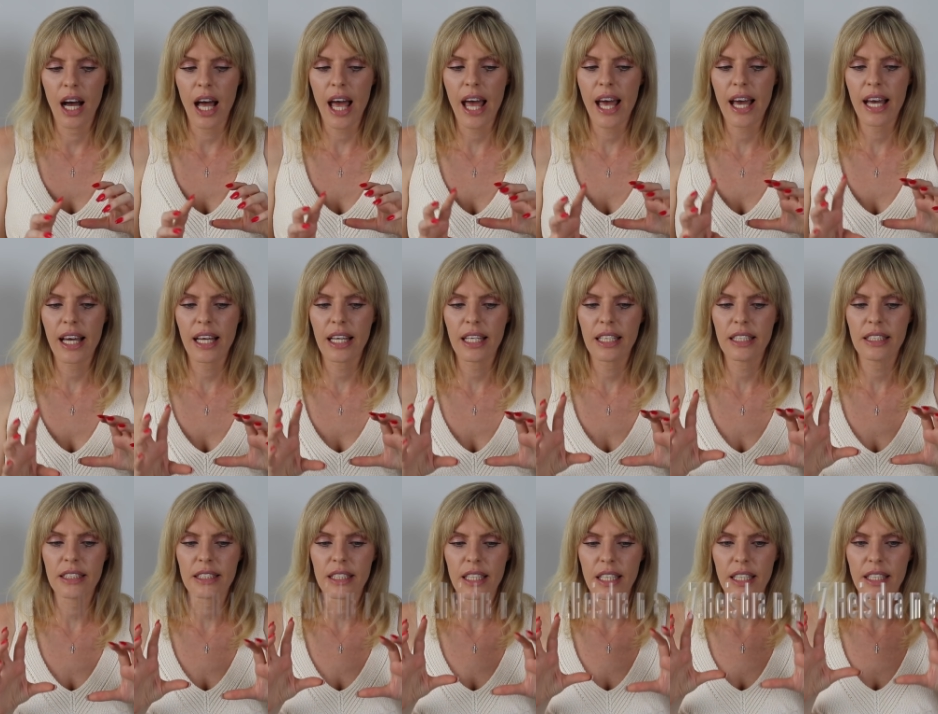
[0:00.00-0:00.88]

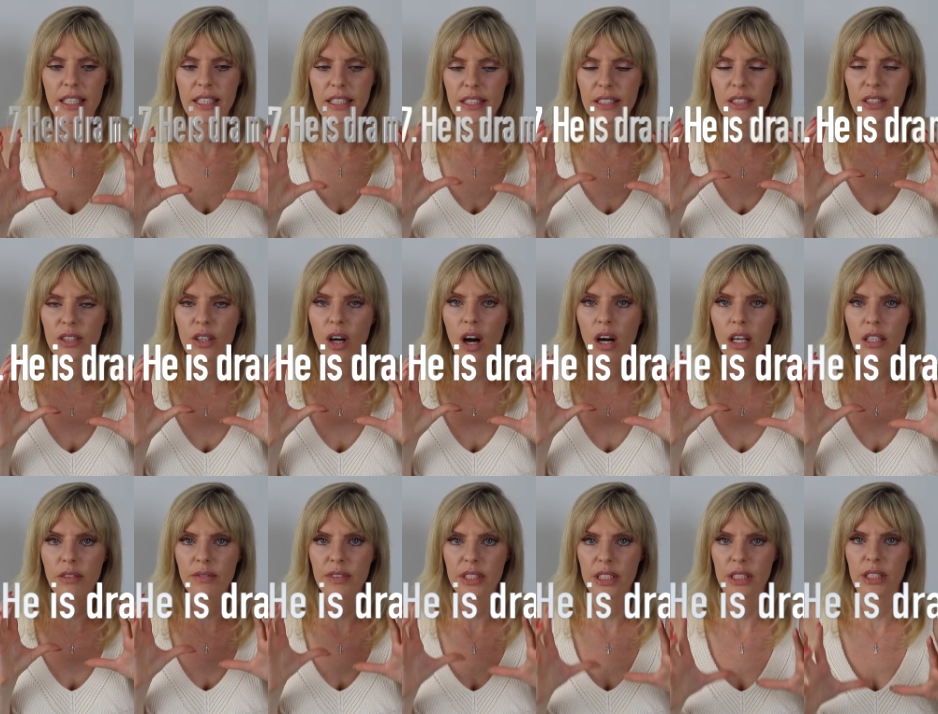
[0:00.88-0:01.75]
and his
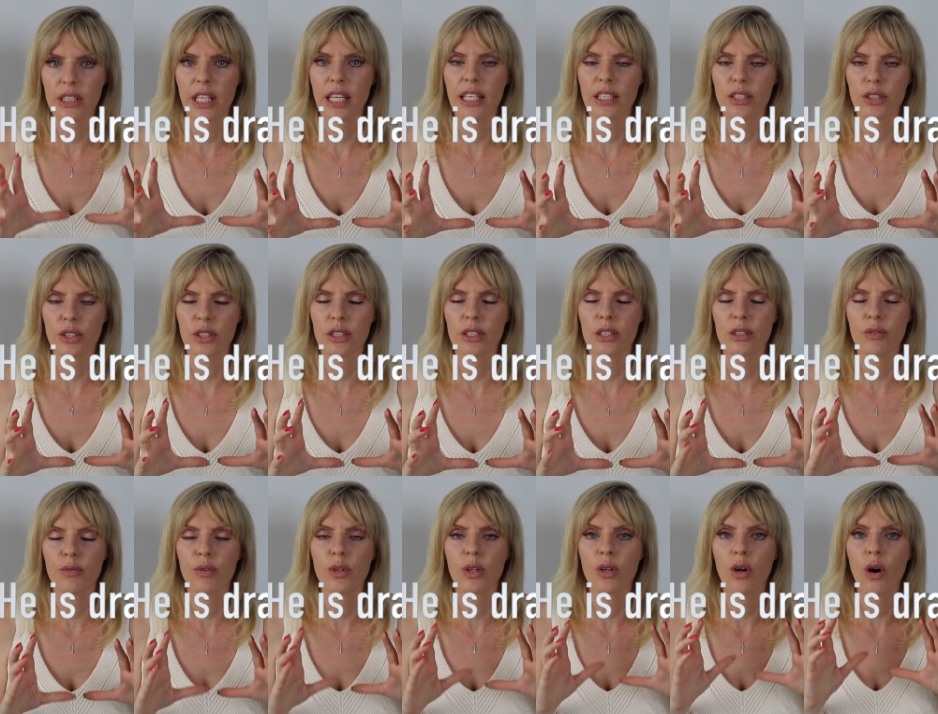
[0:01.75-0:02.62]

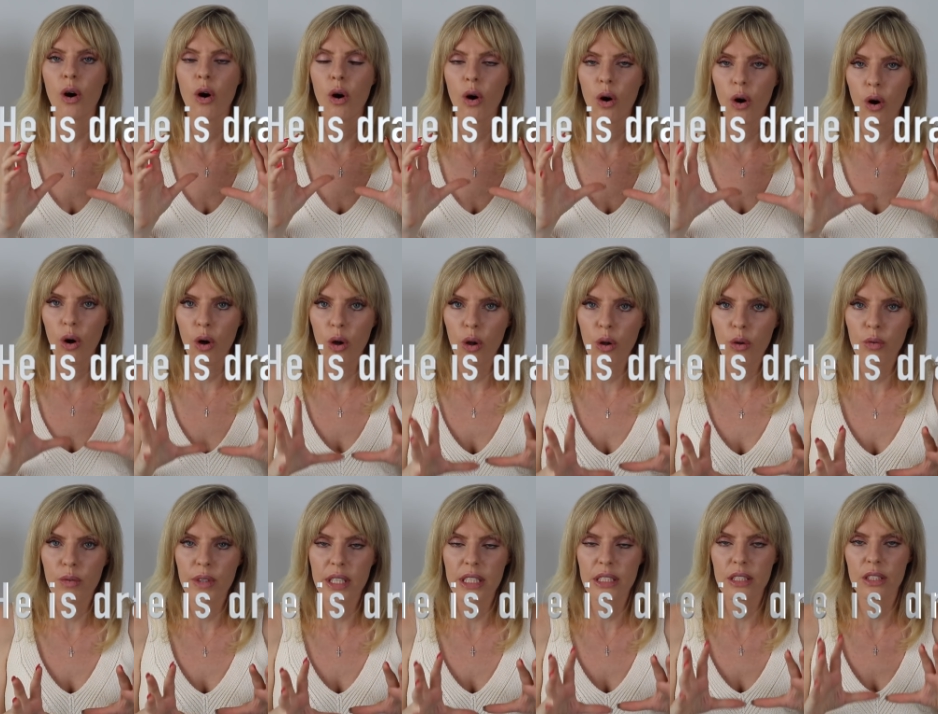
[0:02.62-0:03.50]
conversations will
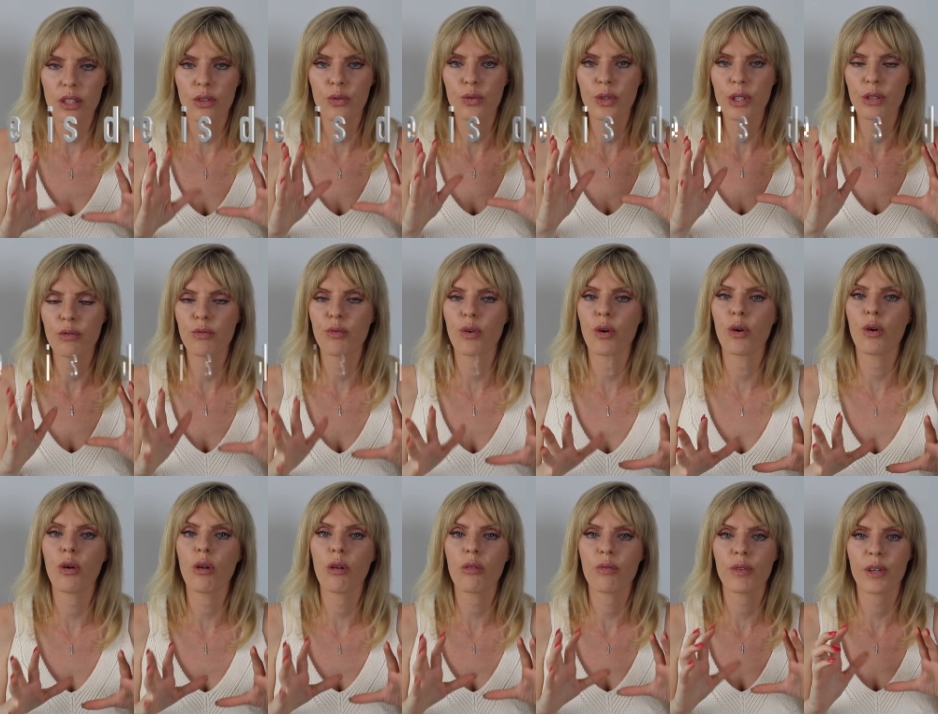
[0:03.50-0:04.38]
always
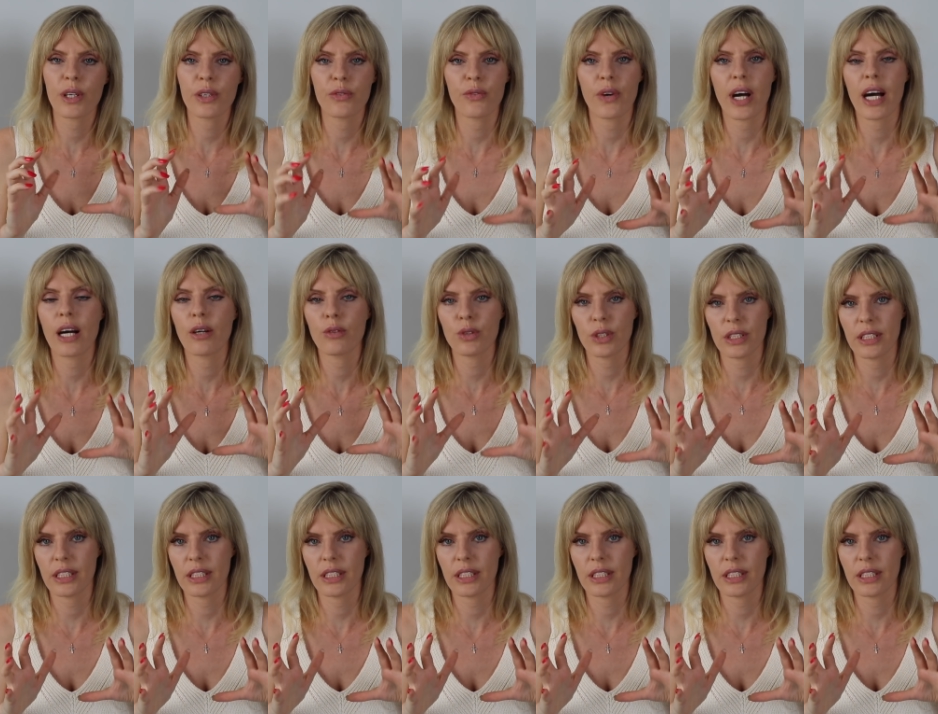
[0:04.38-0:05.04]
revolve around